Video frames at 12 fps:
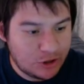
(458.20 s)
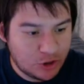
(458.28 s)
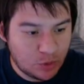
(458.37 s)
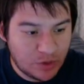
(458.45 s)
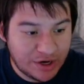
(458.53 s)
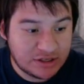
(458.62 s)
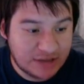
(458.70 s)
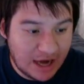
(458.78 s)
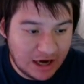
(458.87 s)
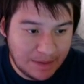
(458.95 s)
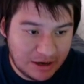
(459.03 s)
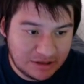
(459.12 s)
we're going to talk
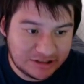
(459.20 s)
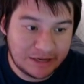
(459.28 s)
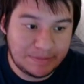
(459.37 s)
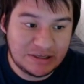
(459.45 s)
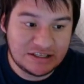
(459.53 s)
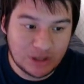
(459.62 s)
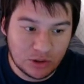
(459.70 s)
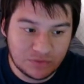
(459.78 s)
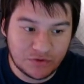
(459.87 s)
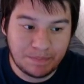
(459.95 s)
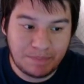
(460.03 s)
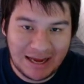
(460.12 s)
about is going to be
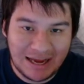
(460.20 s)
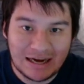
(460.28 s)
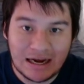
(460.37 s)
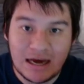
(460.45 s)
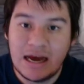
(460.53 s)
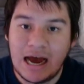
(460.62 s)
Silver Bane.